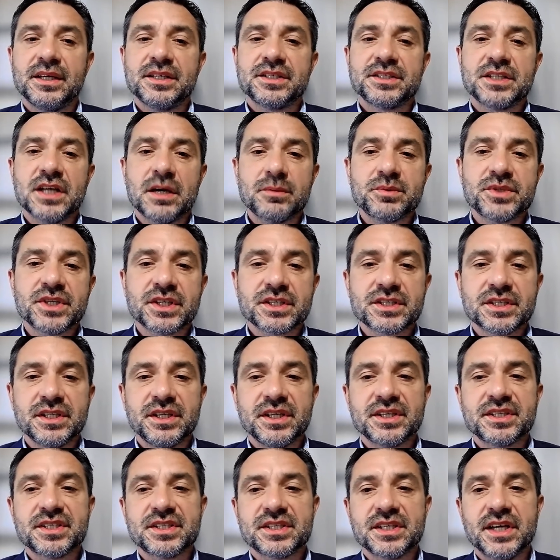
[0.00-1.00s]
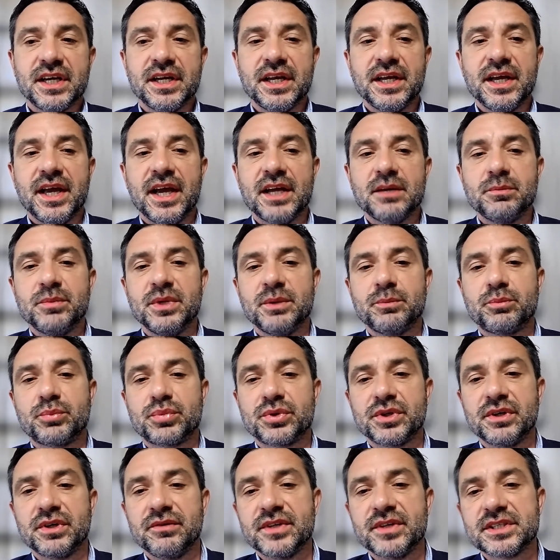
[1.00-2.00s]
subjects in the study had been
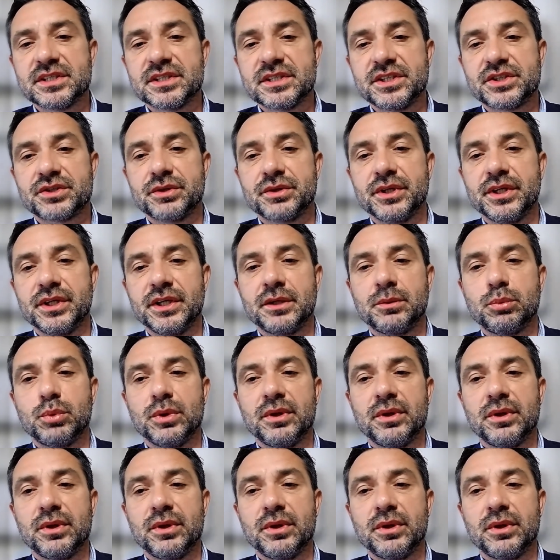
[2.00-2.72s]
previously treated